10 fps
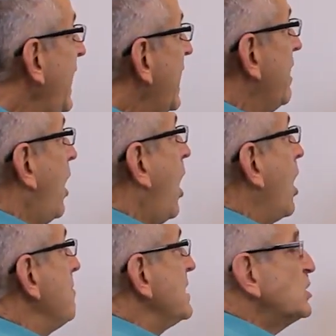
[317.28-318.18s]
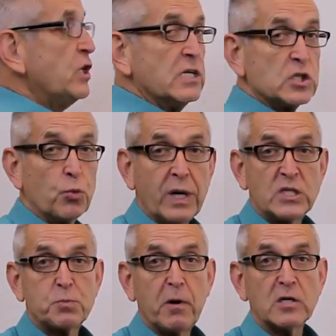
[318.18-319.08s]
and our mission is to
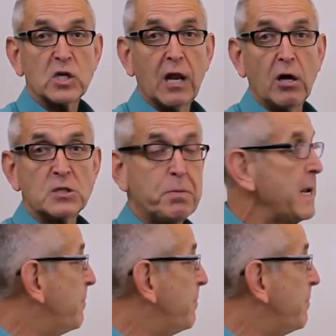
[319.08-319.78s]
reach spiritually lost